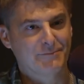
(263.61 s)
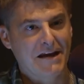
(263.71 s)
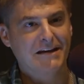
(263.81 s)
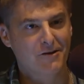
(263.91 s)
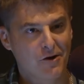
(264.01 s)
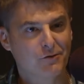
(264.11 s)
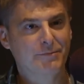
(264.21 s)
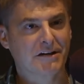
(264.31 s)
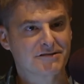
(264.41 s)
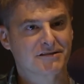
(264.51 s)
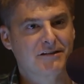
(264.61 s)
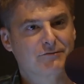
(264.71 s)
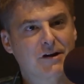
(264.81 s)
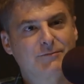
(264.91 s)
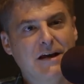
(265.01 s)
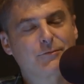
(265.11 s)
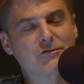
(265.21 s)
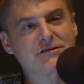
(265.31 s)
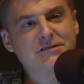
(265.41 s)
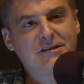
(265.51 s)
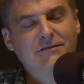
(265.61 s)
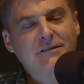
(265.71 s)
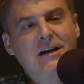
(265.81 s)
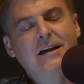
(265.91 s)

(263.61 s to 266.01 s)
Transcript: know because they've read papers and stuff.